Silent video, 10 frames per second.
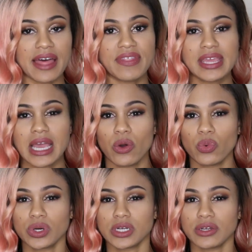I think I
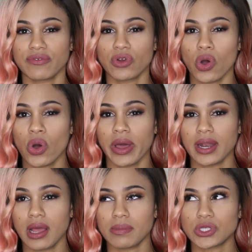would have gone
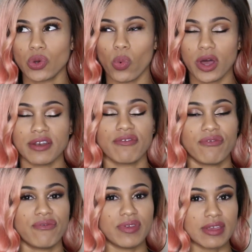up to
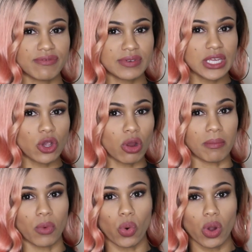150 or
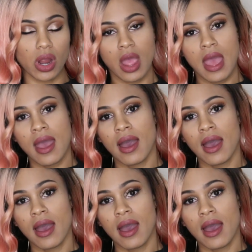more.